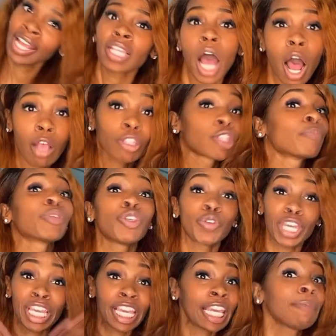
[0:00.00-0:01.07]
That's awesome. You
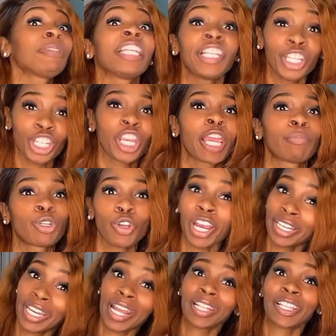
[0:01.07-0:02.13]
can keep teaching him
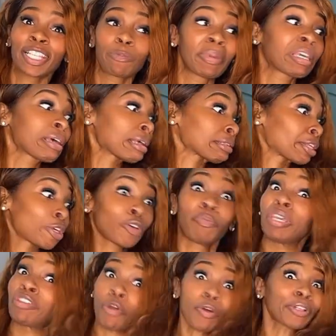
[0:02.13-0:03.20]
trick dances because he'll
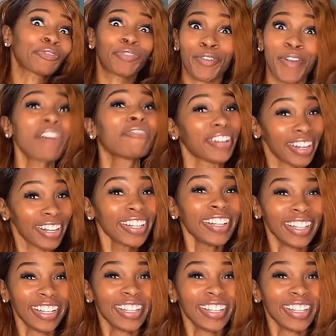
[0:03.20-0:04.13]
be yours forever.